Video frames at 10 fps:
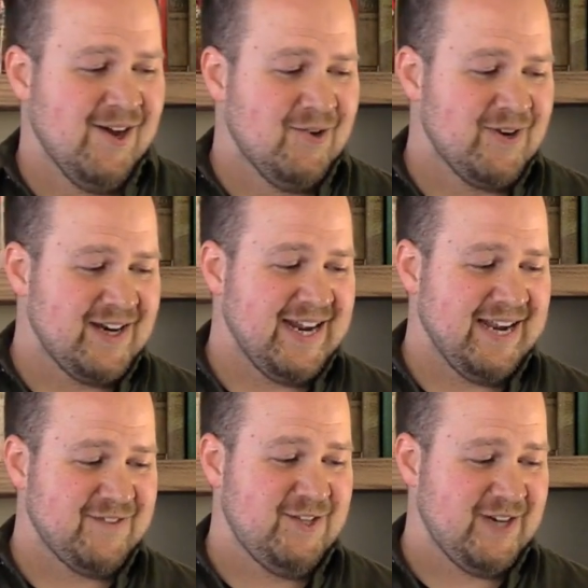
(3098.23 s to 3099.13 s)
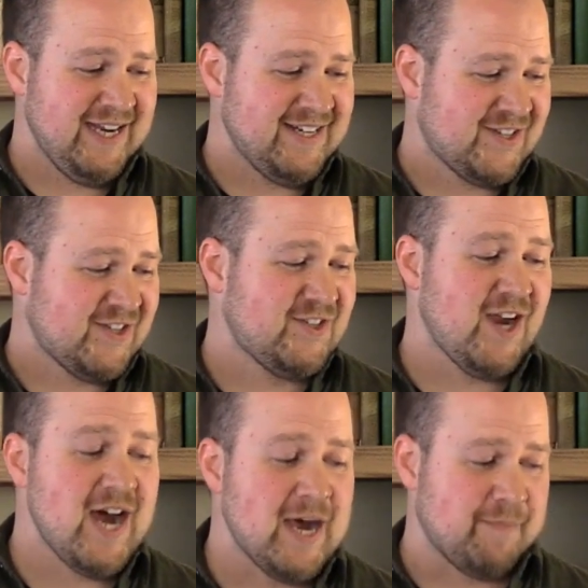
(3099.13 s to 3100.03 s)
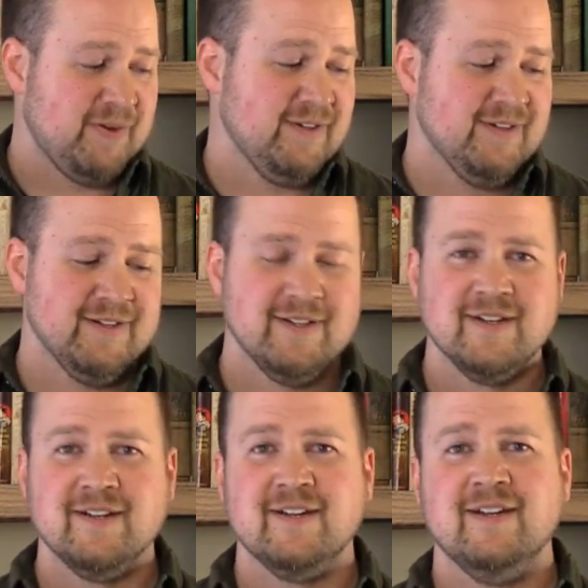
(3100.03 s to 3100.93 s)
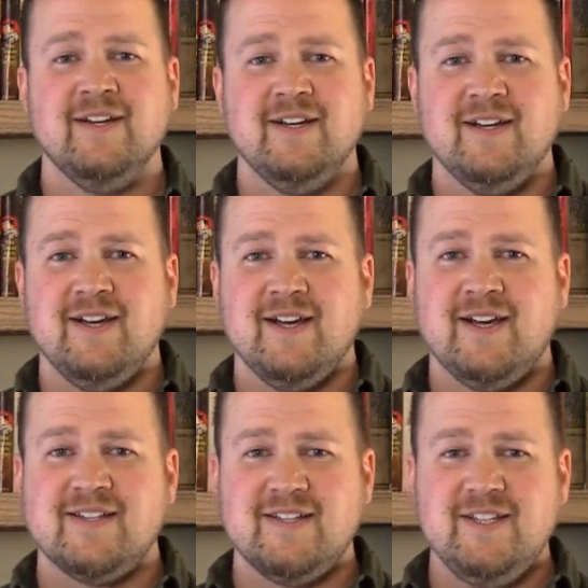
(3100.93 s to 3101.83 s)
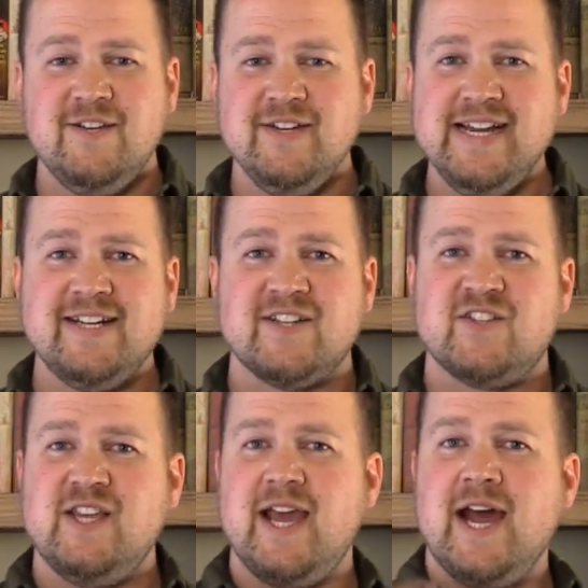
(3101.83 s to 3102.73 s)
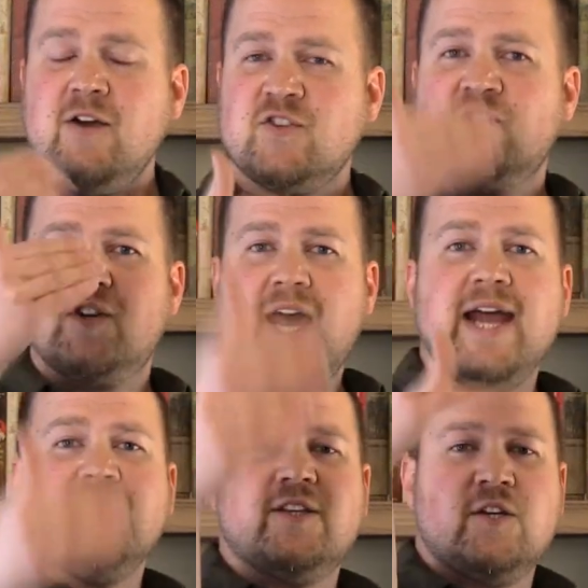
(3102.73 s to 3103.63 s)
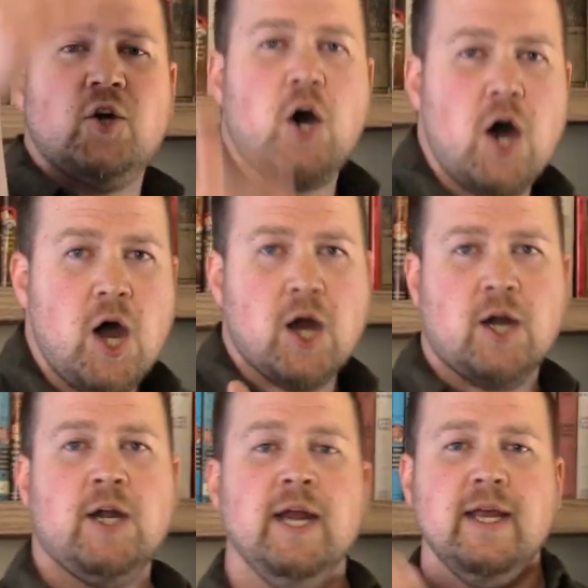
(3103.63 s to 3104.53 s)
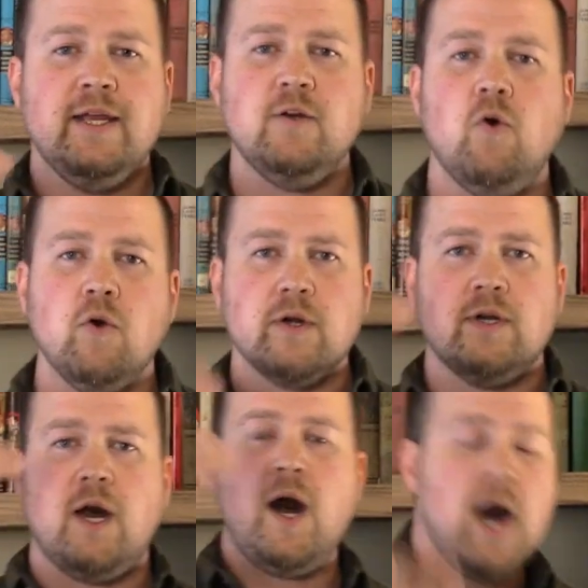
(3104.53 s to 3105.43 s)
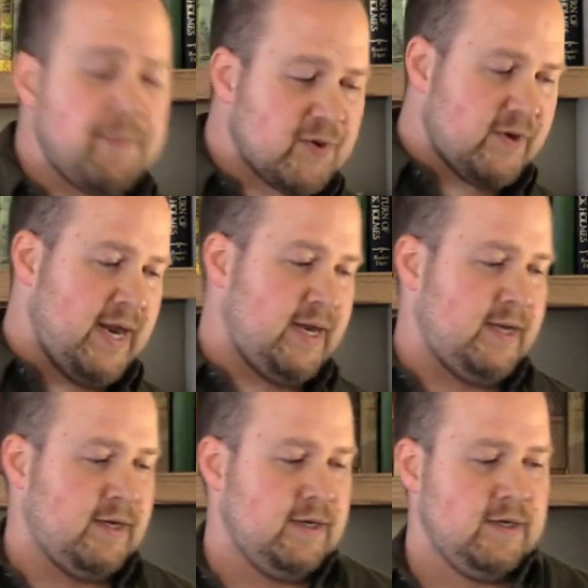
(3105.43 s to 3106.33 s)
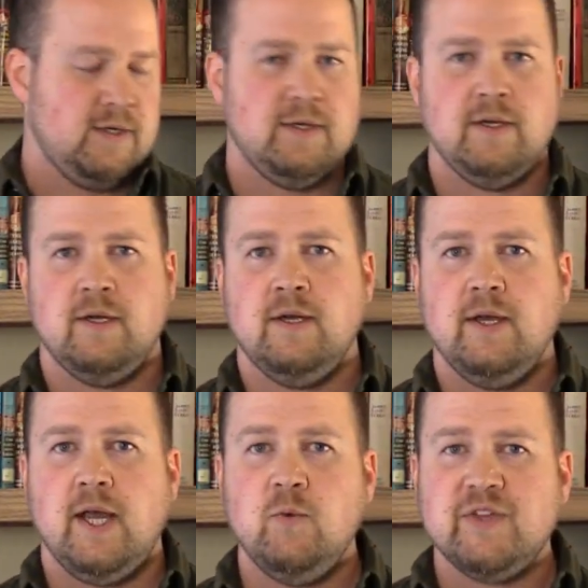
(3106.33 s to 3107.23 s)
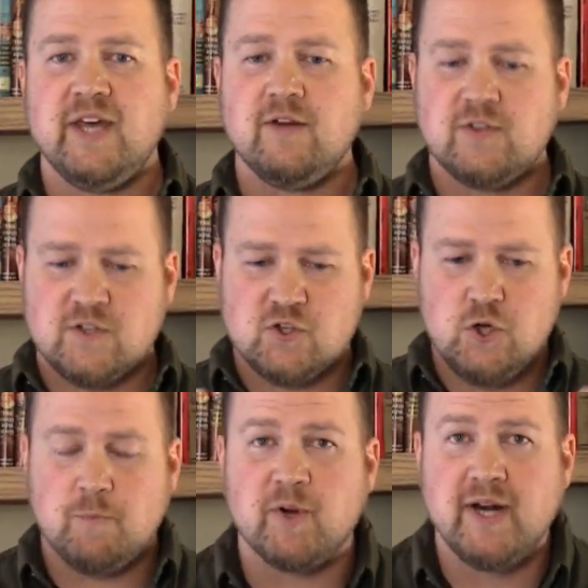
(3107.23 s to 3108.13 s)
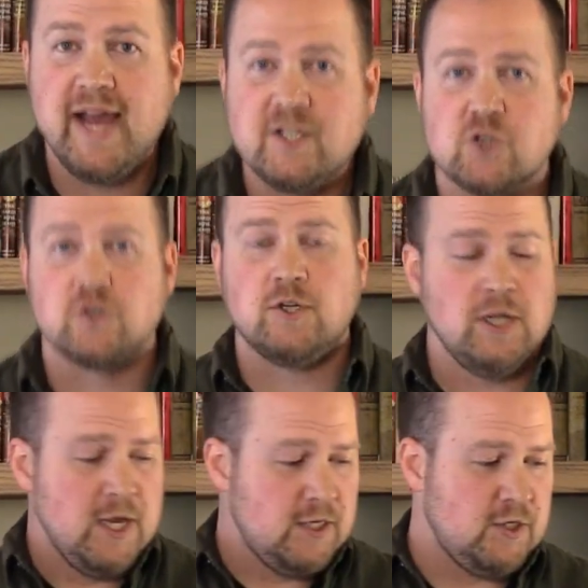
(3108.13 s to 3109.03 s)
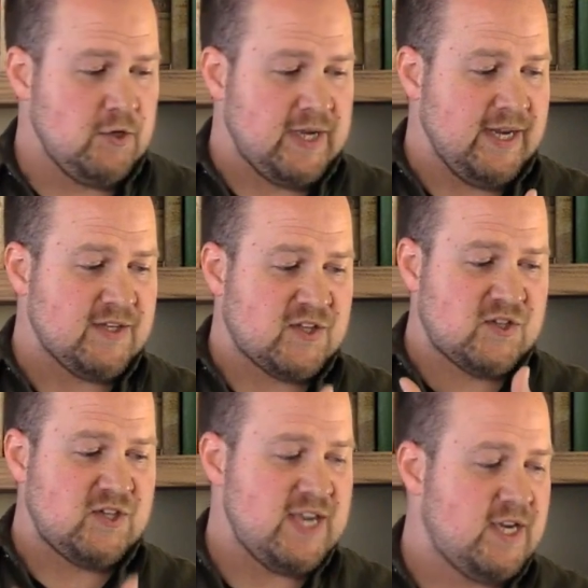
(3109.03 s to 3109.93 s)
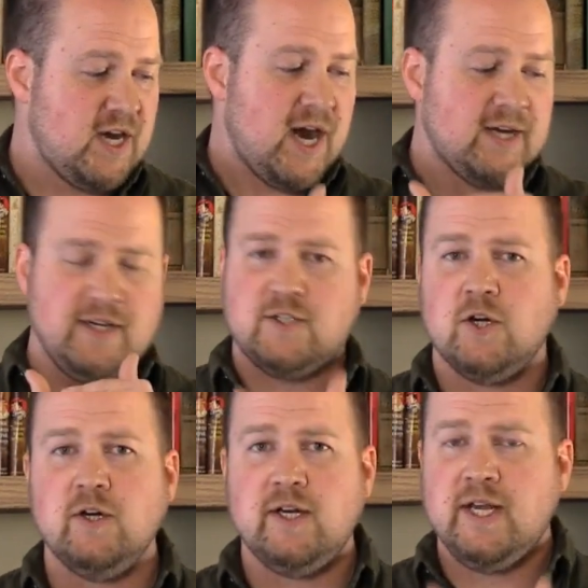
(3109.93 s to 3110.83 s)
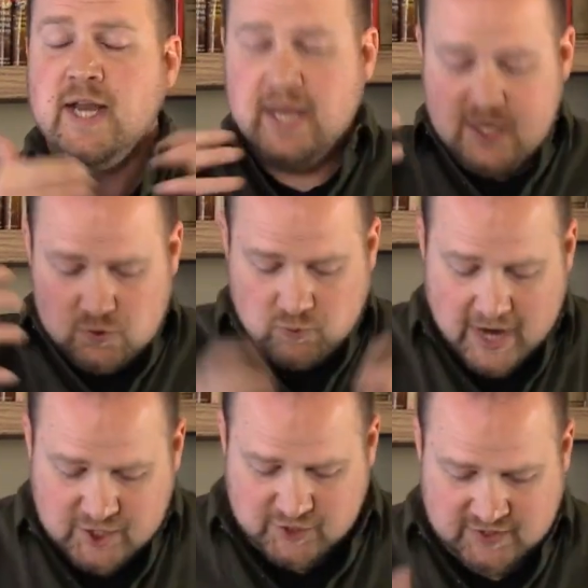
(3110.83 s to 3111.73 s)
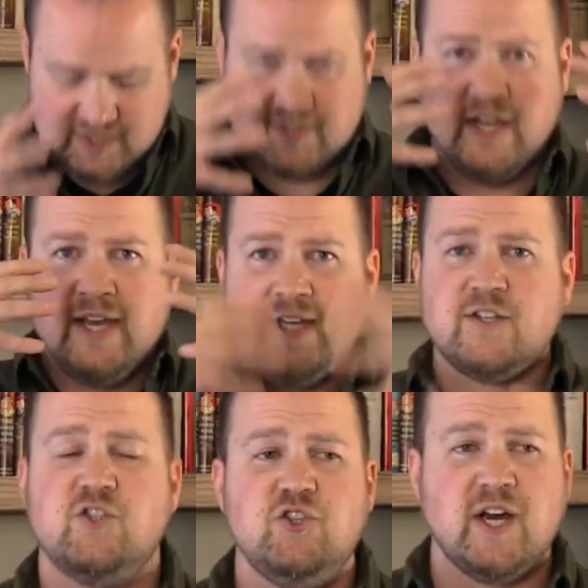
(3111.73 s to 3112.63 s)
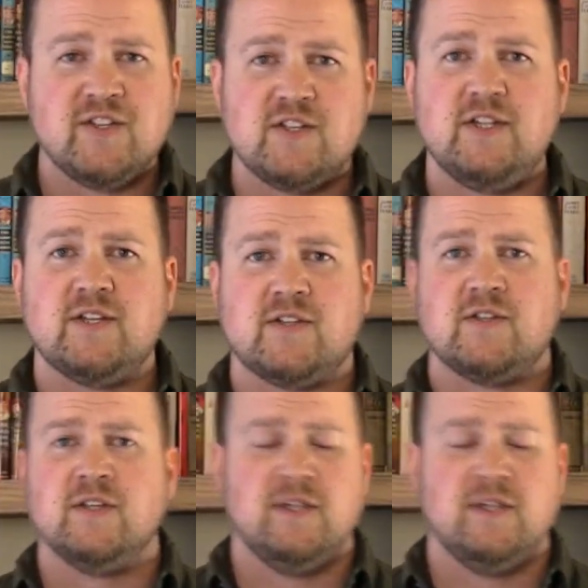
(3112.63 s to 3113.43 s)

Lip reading: What did I have to do? I had to stop. Because you need to see outside the car in order to operate it. And without the supernatural, you can't see God in eternity, His righteousness, His justice.